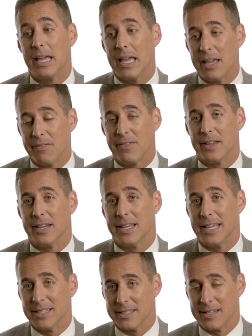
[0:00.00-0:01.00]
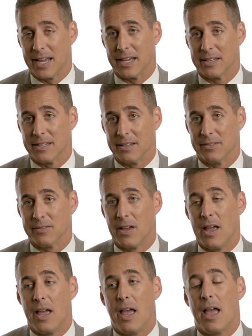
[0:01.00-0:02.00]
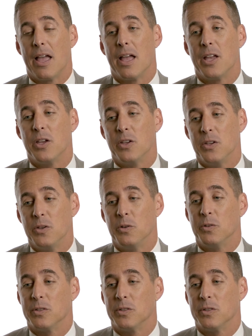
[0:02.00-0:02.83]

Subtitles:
if it is negative, you